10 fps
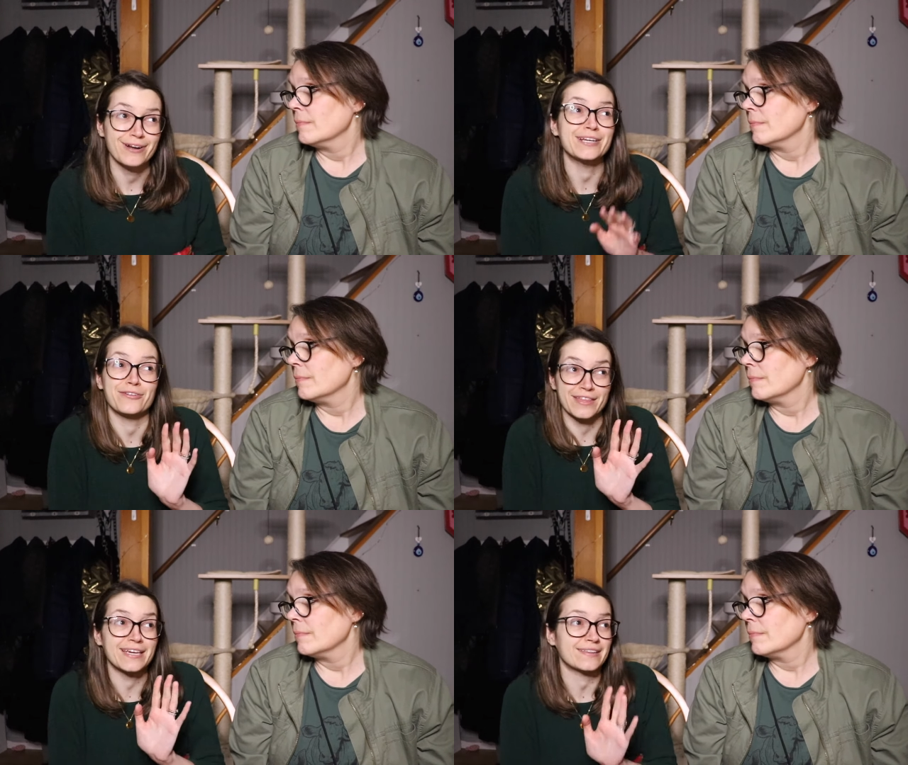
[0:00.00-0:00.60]
Speaker 1: when you're
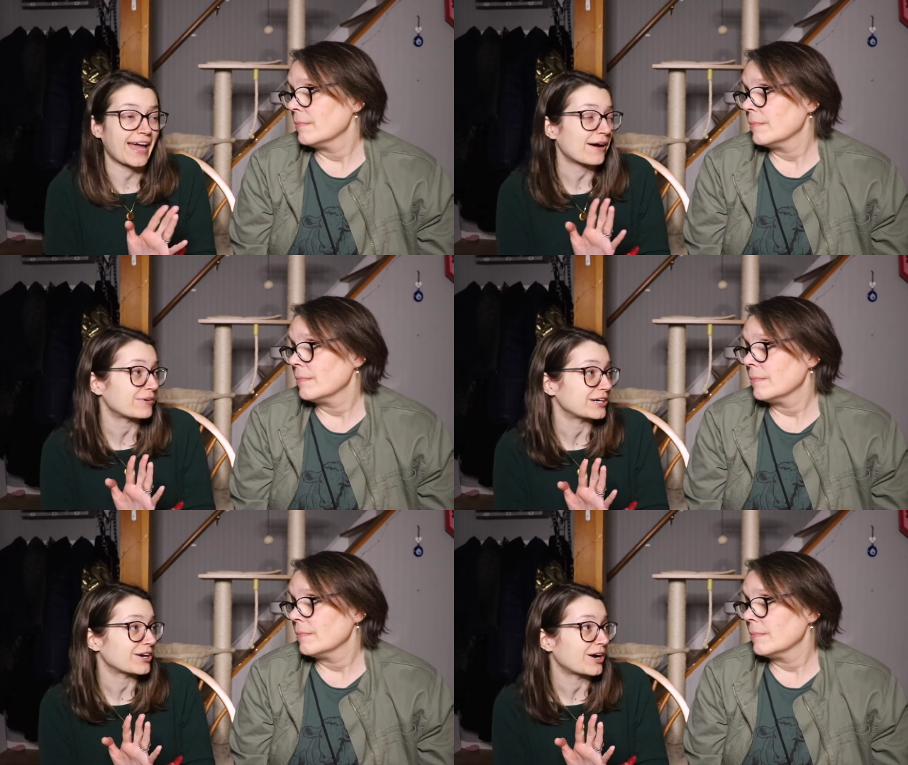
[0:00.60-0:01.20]
thinking that when
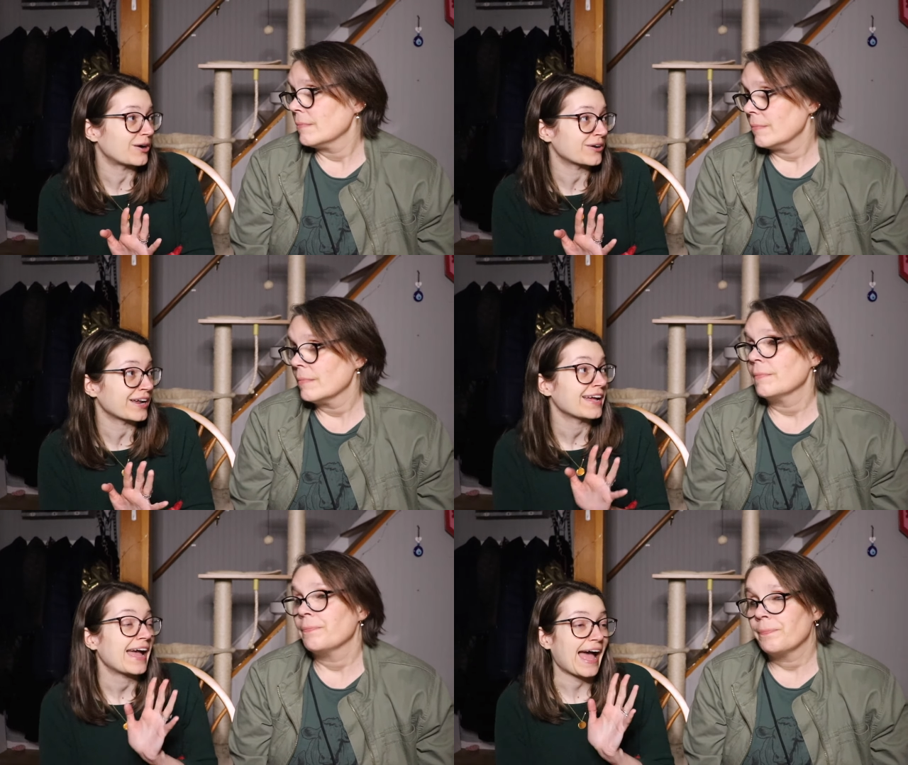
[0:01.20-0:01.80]
your own
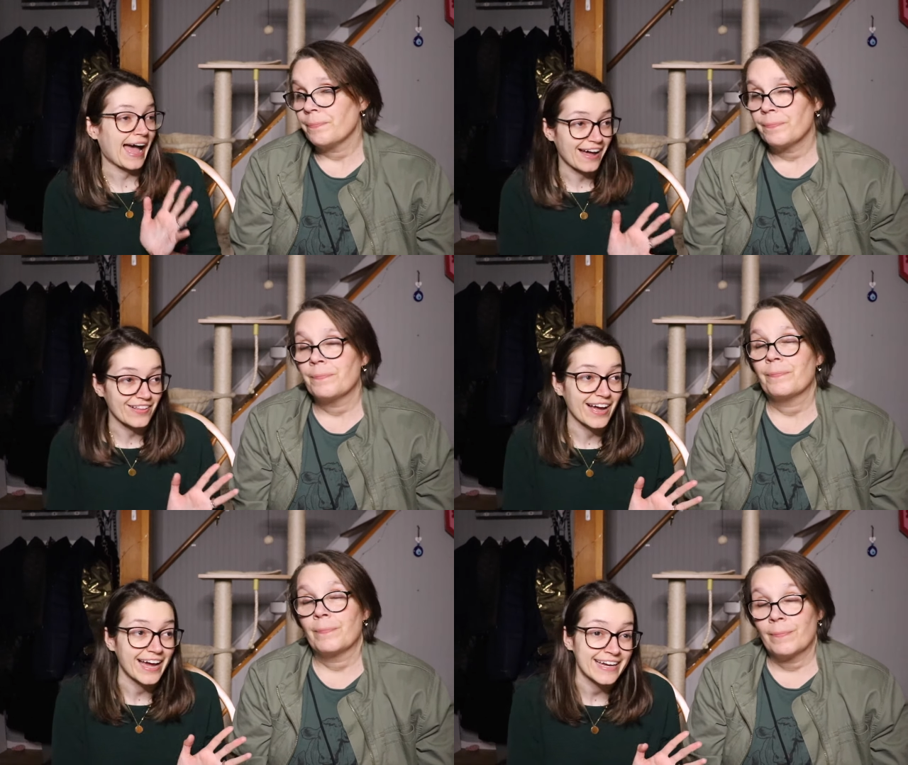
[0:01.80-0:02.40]

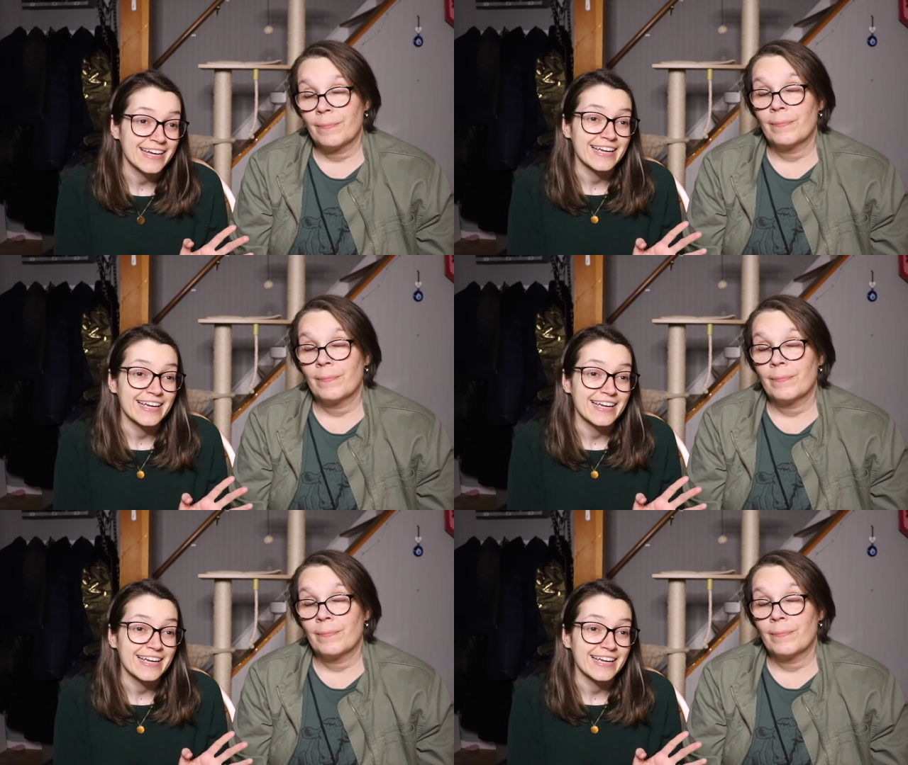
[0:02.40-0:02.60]
ally